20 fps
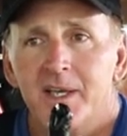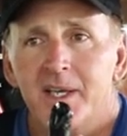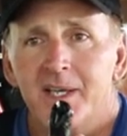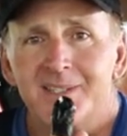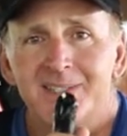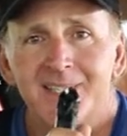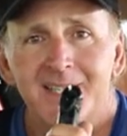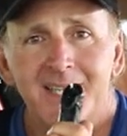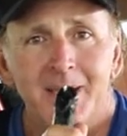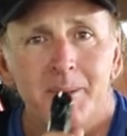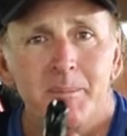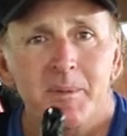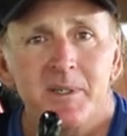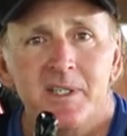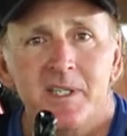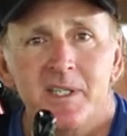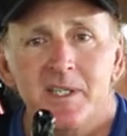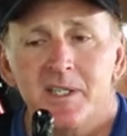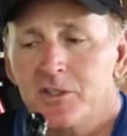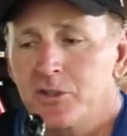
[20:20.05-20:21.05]
it's
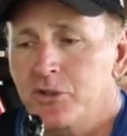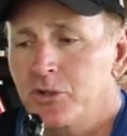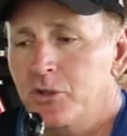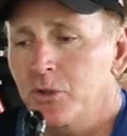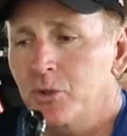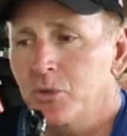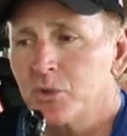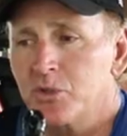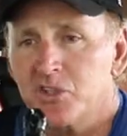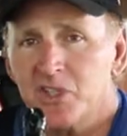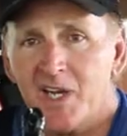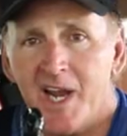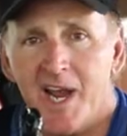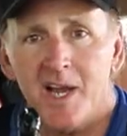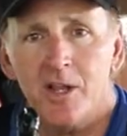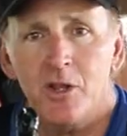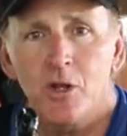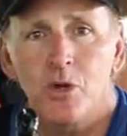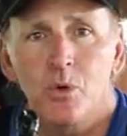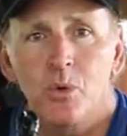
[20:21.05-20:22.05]
limited to
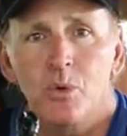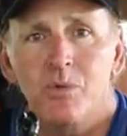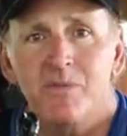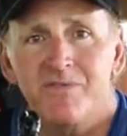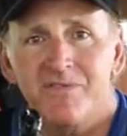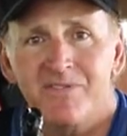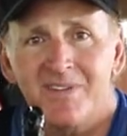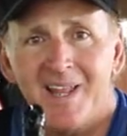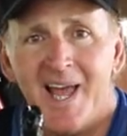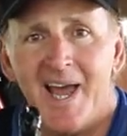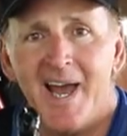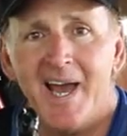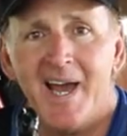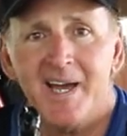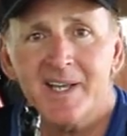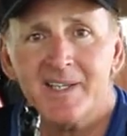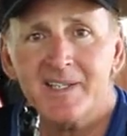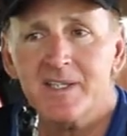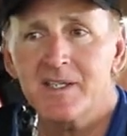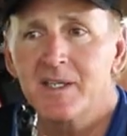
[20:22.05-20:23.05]
shallow,
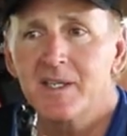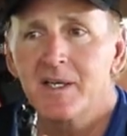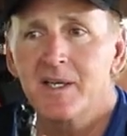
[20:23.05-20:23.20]
flat,